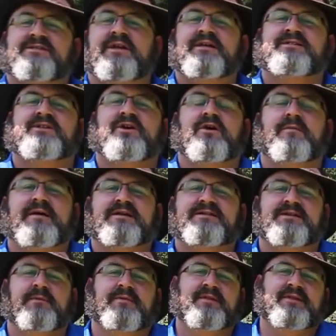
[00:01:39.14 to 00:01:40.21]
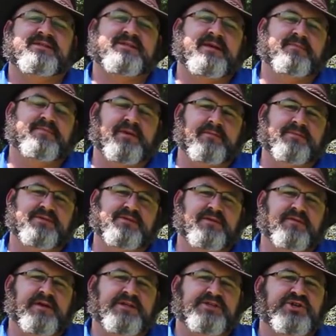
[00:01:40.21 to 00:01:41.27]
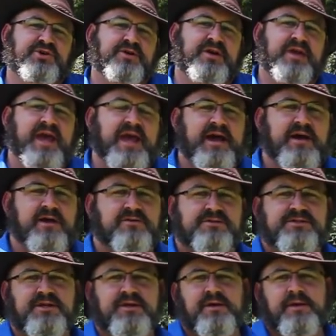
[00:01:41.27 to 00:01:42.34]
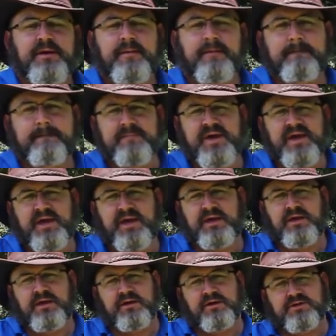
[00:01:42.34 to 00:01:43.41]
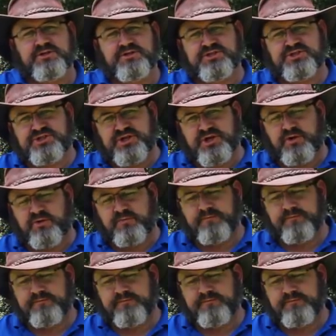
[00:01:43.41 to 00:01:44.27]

so let's talk about some of the symptoms that your cows may show.